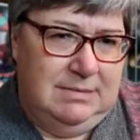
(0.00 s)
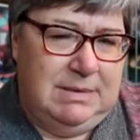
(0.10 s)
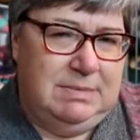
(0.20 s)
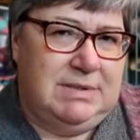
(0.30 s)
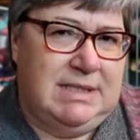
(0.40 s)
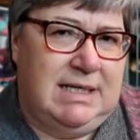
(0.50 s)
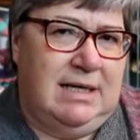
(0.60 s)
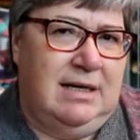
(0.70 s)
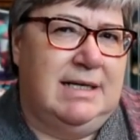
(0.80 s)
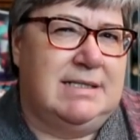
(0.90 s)
People
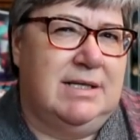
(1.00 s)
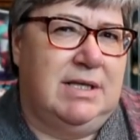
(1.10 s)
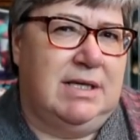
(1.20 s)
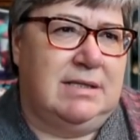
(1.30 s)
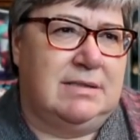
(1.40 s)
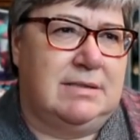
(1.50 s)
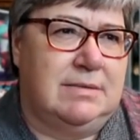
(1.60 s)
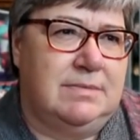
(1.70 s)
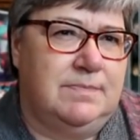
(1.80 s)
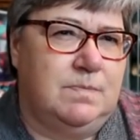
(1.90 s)
setting light to
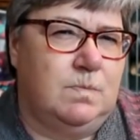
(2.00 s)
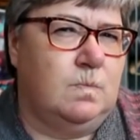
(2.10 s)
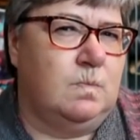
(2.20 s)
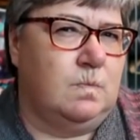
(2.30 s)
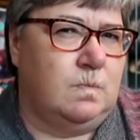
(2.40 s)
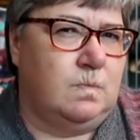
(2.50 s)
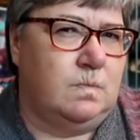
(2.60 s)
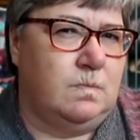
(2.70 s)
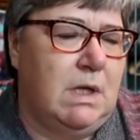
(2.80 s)
things. Mm.